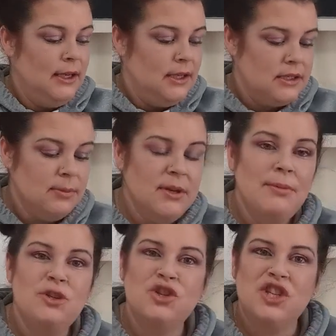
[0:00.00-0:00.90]

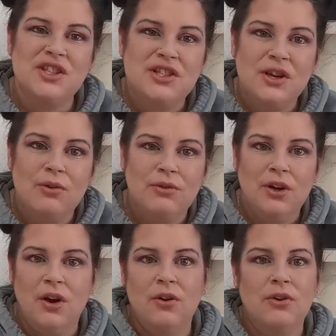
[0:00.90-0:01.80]
sometimes you just don't
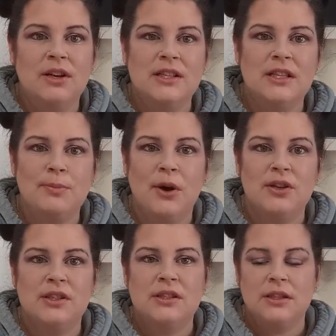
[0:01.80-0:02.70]
know, because these
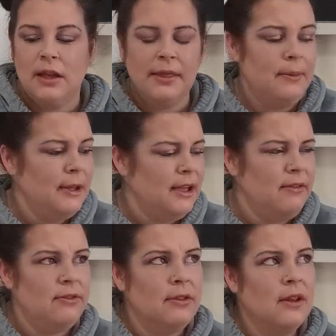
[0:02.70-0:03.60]
boxes, I think I
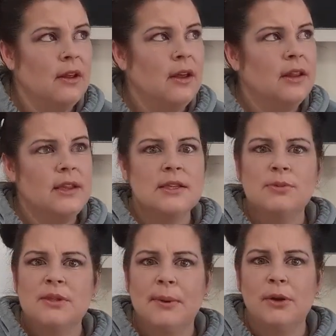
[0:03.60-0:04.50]
leave This
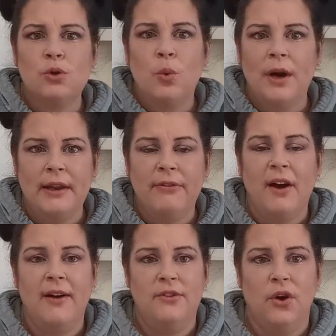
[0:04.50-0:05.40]
one's about
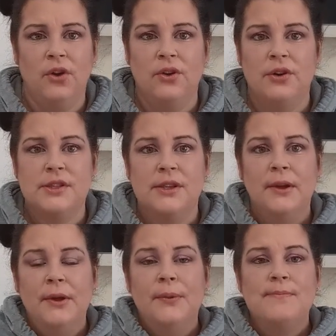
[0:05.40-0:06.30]
$25.
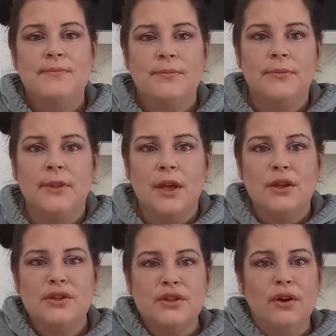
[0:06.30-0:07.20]

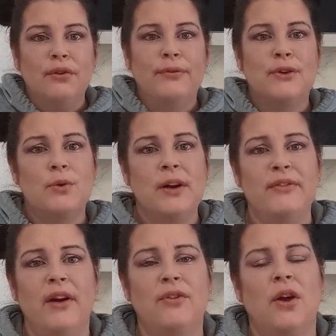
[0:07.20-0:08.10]
So for
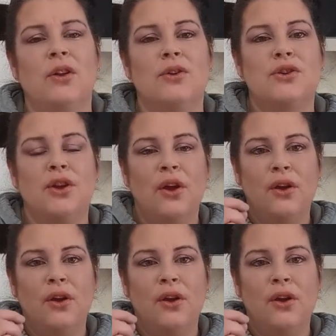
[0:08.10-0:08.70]
$25,